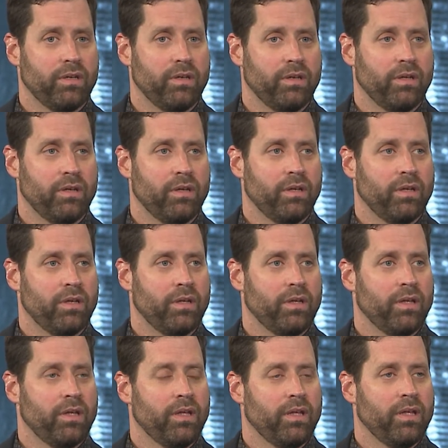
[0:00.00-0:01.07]

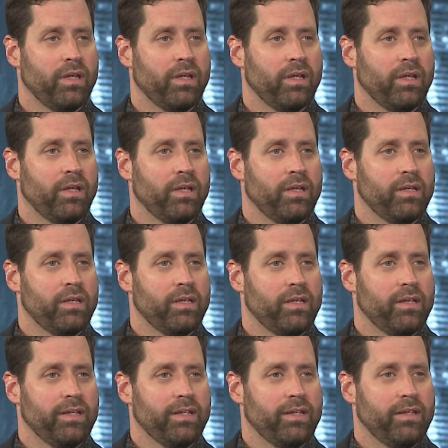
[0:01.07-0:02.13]

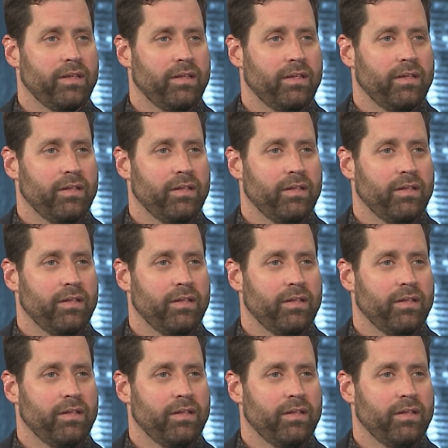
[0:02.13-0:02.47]
(silence)